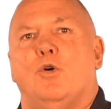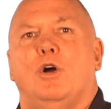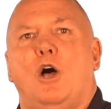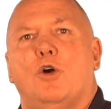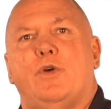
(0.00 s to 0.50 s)

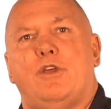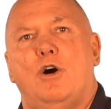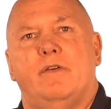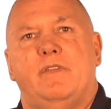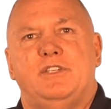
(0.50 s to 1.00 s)
along with
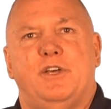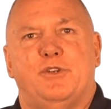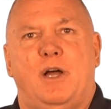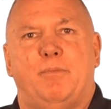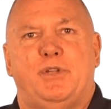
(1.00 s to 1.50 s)
all of these other
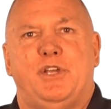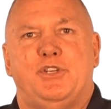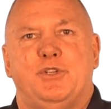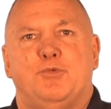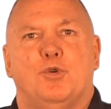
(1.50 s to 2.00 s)

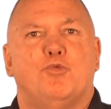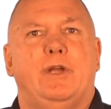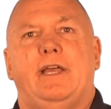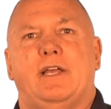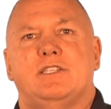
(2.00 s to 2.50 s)
competitions, we're
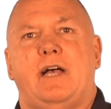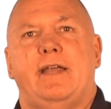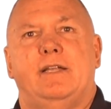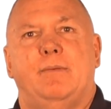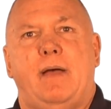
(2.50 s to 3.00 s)
really
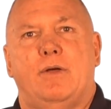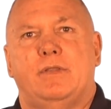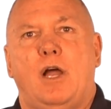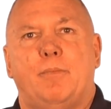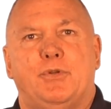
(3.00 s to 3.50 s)
excited
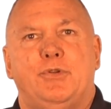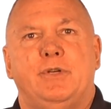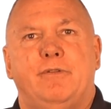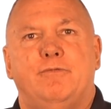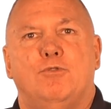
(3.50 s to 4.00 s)
about the
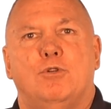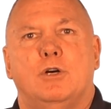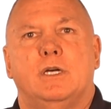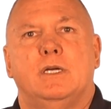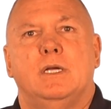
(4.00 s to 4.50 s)
opportunity
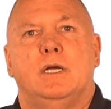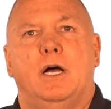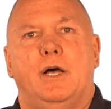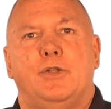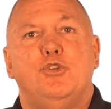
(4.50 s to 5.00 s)
for
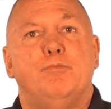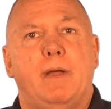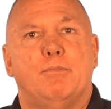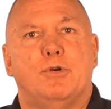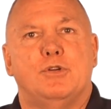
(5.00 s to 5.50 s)
new
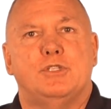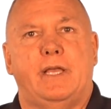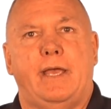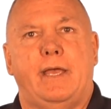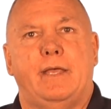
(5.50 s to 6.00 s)
members
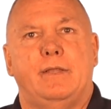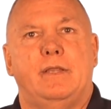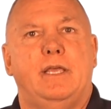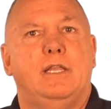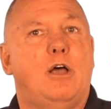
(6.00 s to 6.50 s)
in
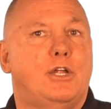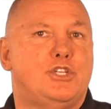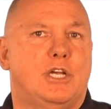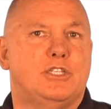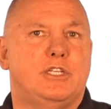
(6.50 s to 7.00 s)
the Law and
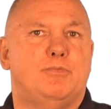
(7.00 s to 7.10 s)
Justice